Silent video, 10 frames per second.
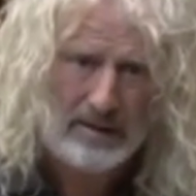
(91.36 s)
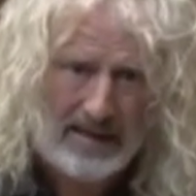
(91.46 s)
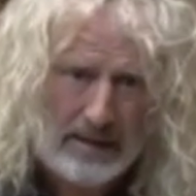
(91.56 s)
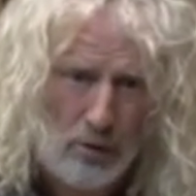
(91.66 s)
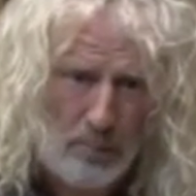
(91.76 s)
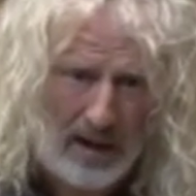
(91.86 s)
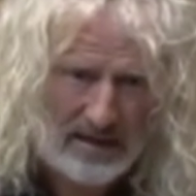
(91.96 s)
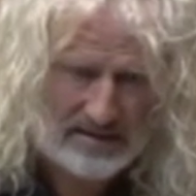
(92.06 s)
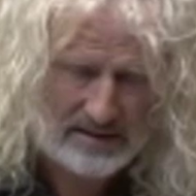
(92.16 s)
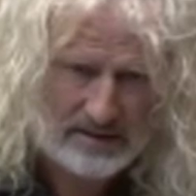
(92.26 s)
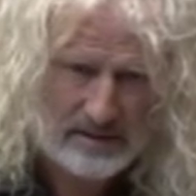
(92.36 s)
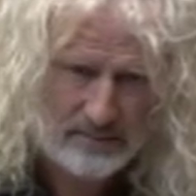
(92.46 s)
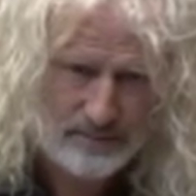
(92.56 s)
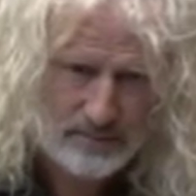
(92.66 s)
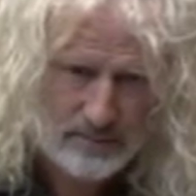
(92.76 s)
EU policies.
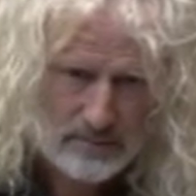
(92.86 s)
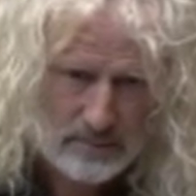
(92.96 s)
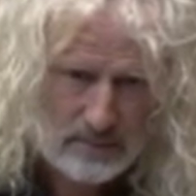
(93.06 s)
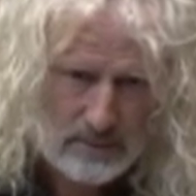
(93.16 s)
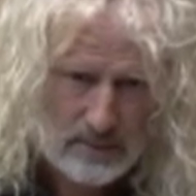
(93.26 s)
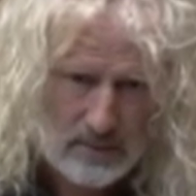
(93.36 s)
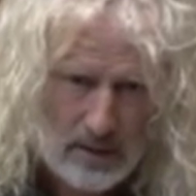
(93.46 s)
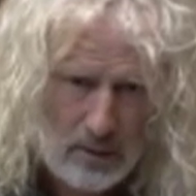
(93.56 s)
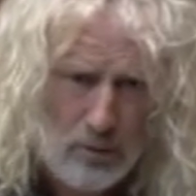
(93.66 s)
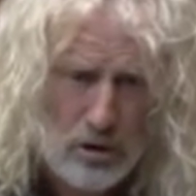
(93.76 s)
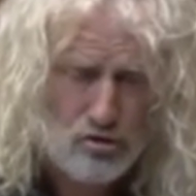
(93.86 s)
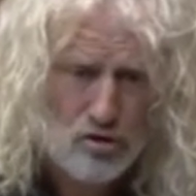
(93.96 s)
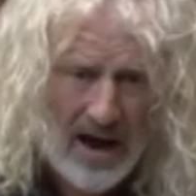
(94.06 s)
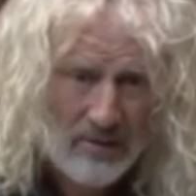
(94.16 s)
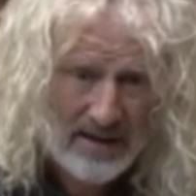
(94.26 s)
We're
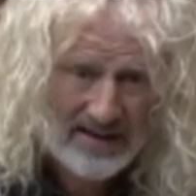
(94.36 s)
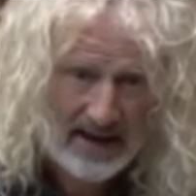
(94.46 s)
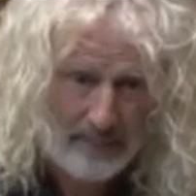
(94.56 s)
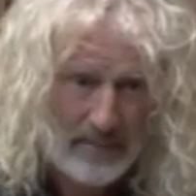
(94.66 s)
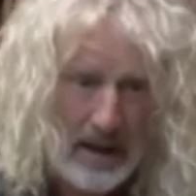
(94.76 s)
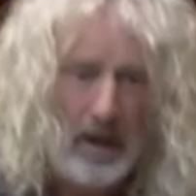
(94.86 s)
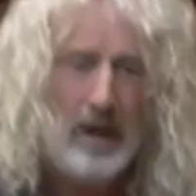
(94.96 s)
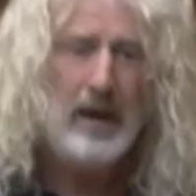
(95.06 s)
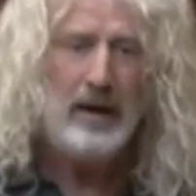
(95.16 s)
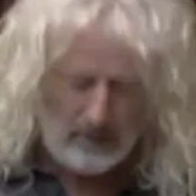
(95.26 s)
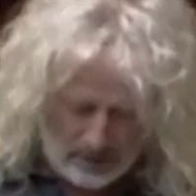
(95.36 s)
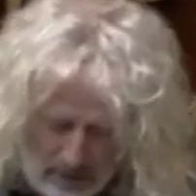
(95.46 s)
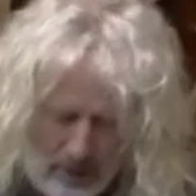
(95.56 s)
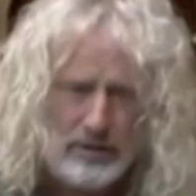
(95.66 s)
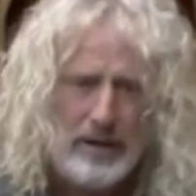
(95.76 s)
drowning them.
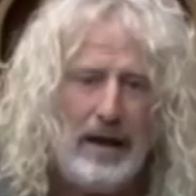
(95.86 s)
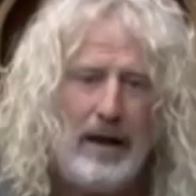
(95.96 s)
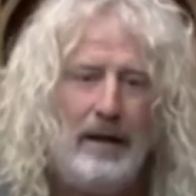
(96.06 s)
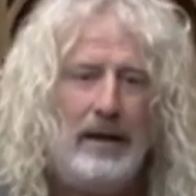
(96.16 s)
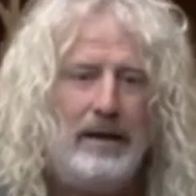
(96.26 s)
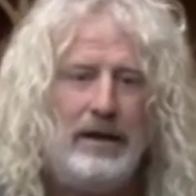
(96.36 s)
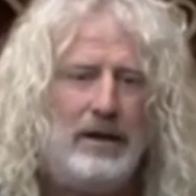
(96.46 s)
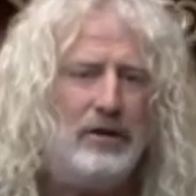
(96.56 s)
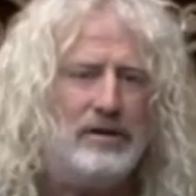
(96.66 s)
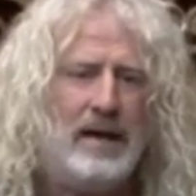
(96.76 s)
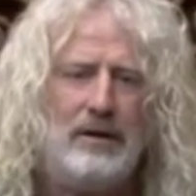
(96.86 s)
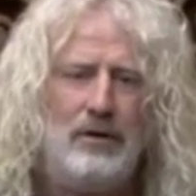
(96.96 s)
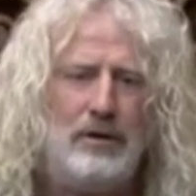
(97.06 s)
You, you say they're going to